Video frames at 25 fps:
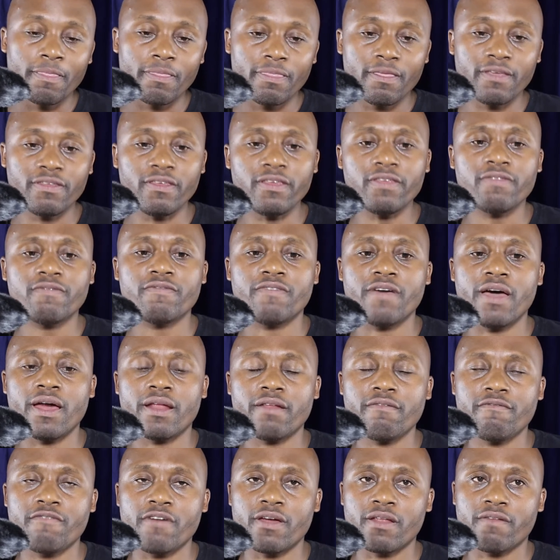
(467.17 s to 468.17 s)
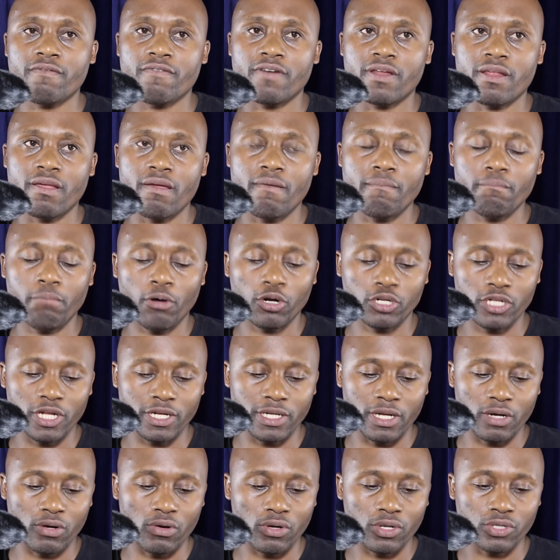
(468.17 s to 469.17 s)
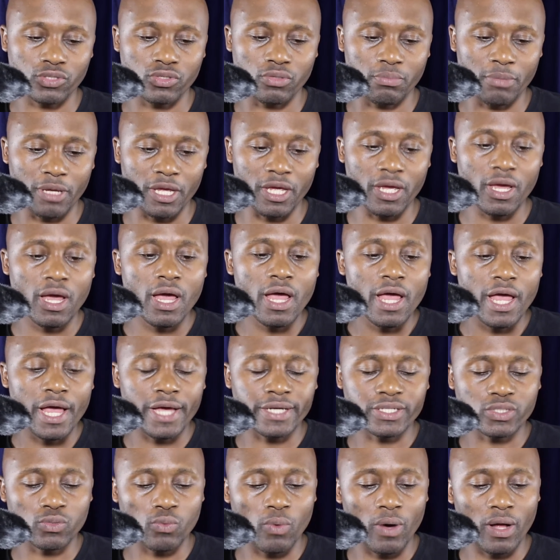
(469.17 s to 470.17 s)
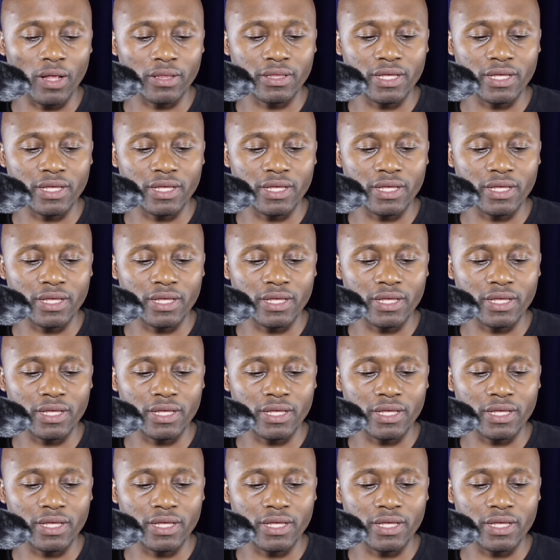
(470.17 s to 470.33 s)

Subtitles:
this is very, very, very important according to me as well.